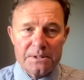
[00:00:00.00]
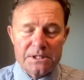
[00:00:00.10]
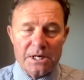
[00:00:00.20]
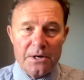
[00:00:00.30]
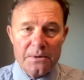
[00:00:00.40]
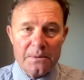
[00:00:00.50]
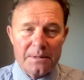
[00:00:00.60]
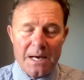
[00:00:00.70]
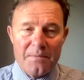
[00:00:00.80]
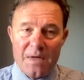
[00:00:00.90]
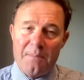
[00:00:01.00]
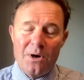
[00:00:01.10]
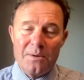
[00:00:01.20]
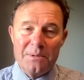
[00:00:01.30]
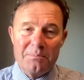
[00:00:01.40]
So that
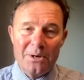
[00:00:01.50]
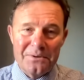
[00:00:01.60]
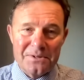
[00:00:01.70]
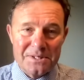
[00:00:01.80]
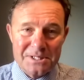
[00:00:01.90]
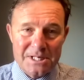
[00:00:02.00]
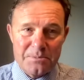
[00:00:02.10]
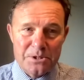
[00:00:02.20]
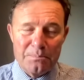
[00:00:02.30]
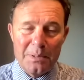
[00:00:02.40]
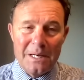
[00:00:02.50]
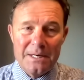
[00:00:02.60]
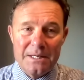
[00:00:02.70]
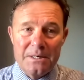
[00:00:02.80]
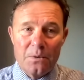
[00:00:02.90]
might be part of the deception plan
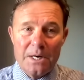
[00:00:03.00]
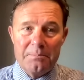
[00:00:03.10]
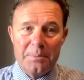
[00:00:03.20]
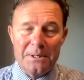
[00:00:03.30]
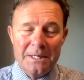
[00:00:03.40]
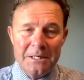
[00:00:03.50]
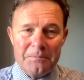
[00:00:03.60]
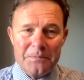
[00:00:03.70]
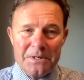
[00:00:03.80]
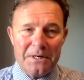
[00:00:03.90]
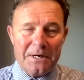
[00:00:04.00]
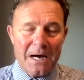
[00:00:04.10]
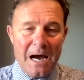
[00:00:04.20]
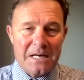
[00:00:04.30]
anyway. But, you know,